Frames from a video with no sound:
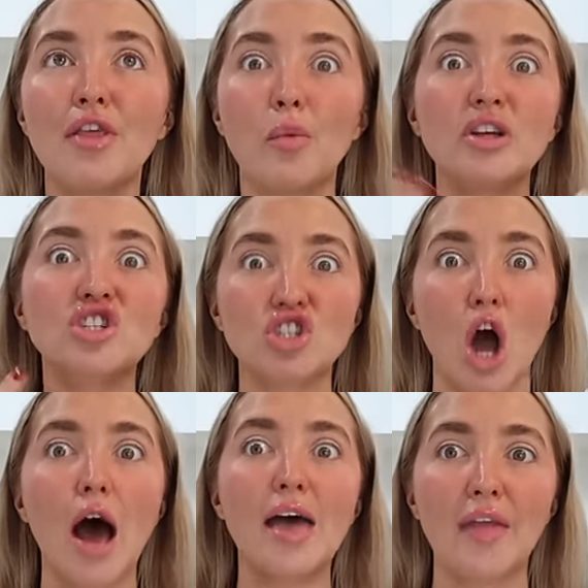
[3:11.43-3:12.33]
that we
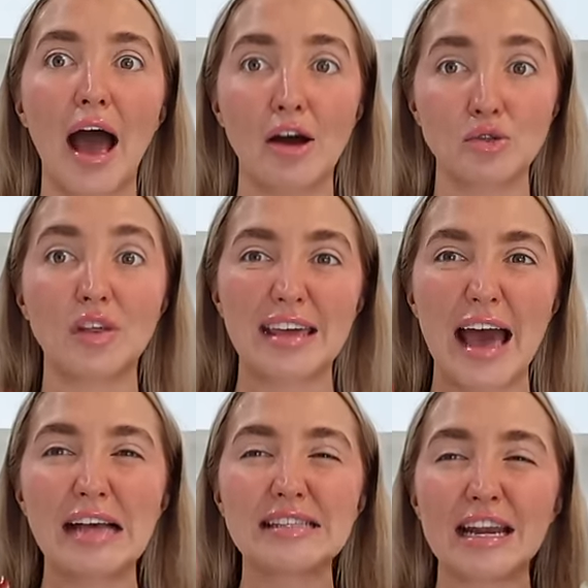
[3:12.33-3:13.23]
shot in the house with a
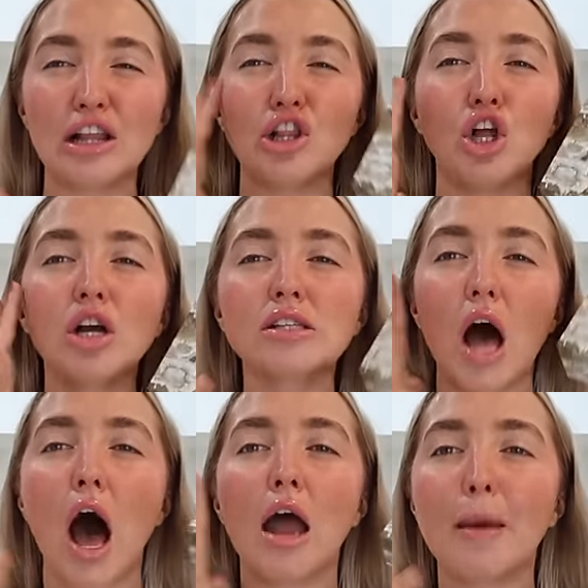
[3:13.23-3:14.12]
guest and it looks
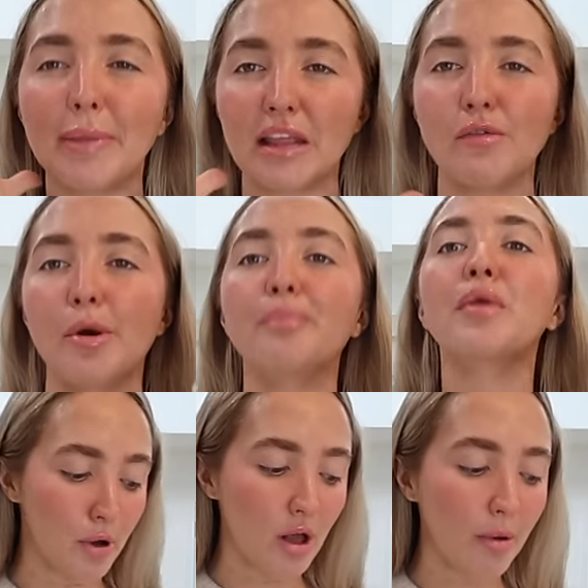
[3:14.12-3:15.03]
unbelievable.
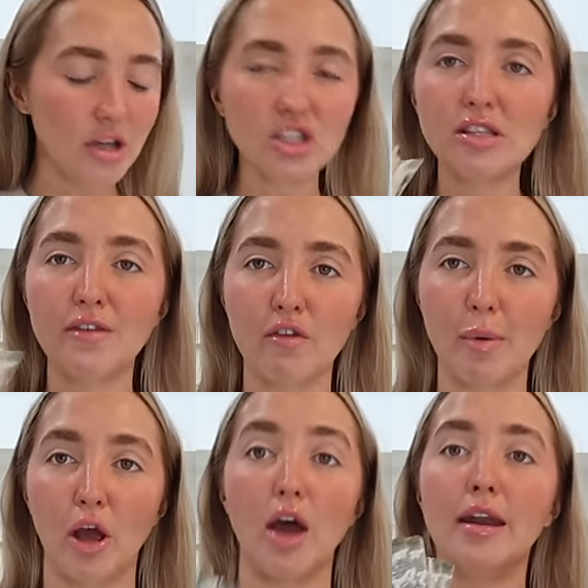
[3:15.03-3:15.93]
Book club questions have never
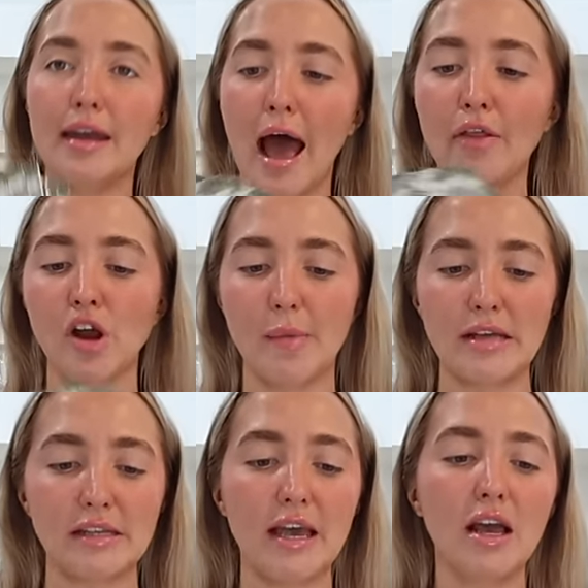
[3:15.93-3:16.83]
been good. Now they're
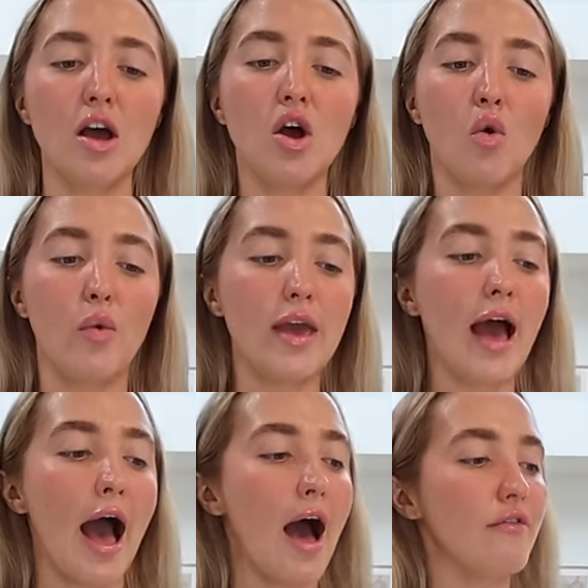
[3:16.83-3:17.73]
amazing. We
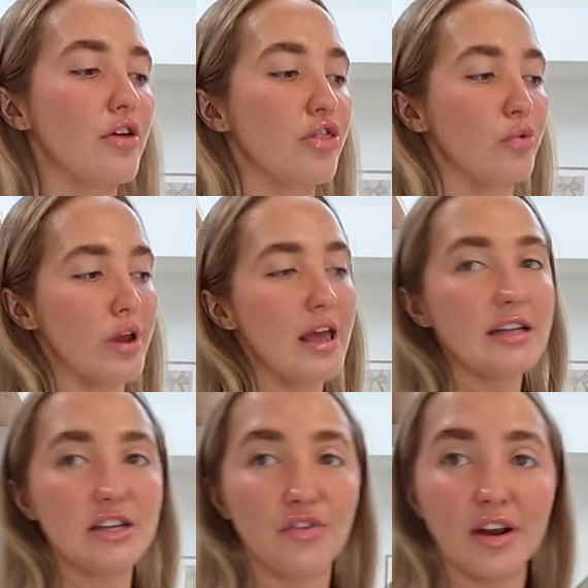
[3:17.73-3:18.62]
have three
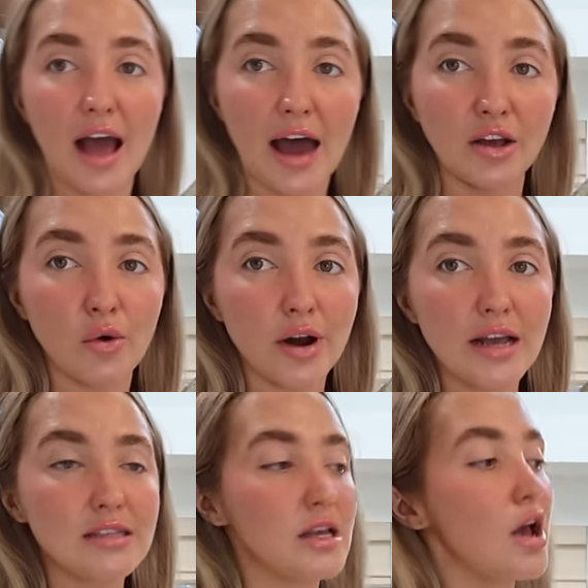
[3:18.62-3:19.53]
different
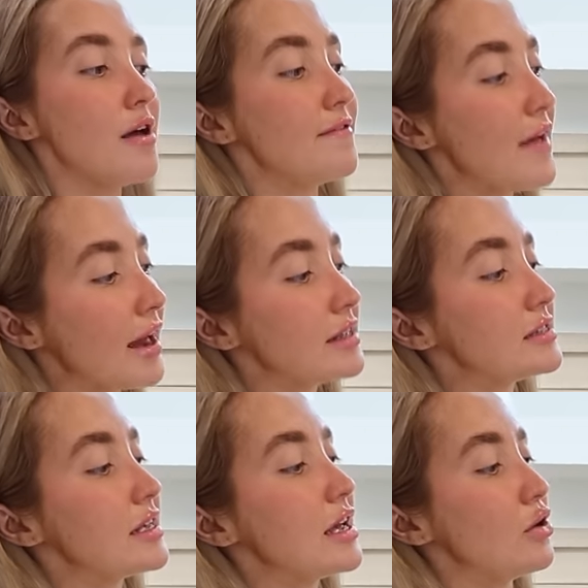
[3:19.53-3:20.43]
categories
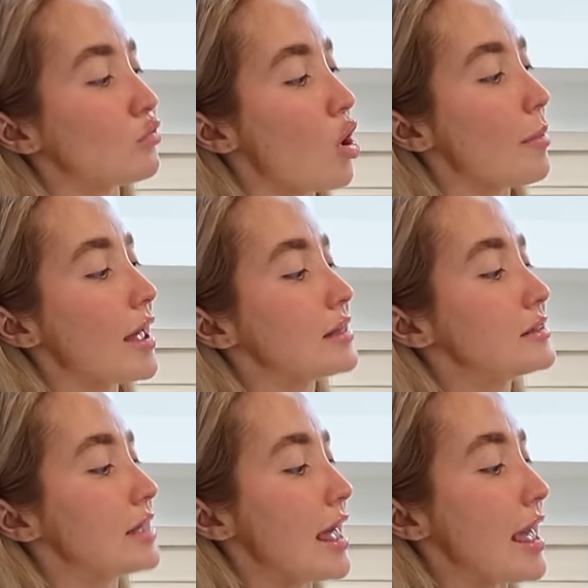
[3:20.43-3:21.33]
fantasy,
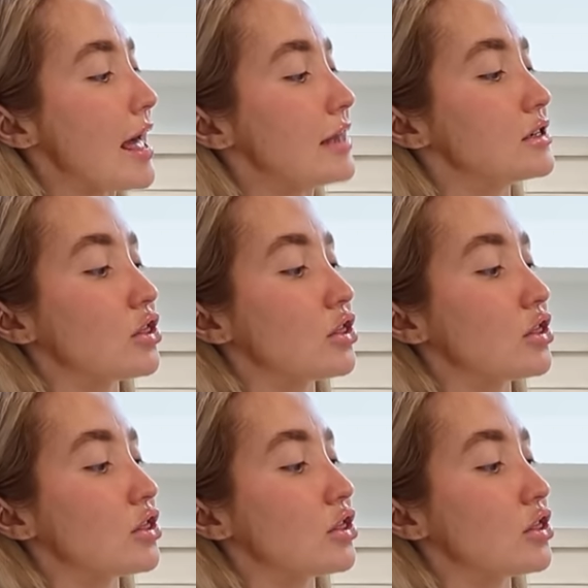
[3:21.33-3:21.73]
romance, and